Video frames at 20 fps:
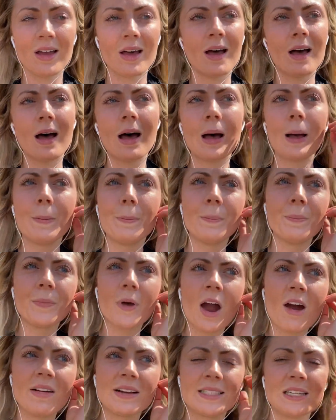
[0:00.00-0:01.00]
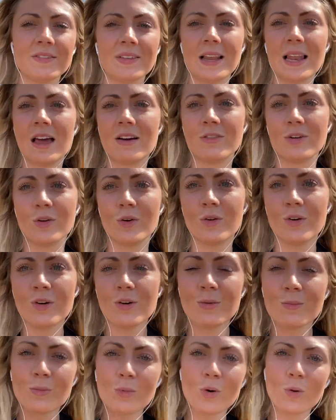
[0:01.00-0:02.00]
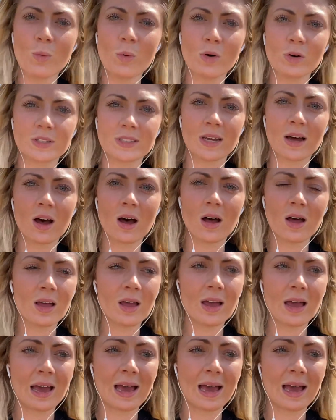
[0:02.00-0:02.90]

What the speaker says: Higher activity level, more water,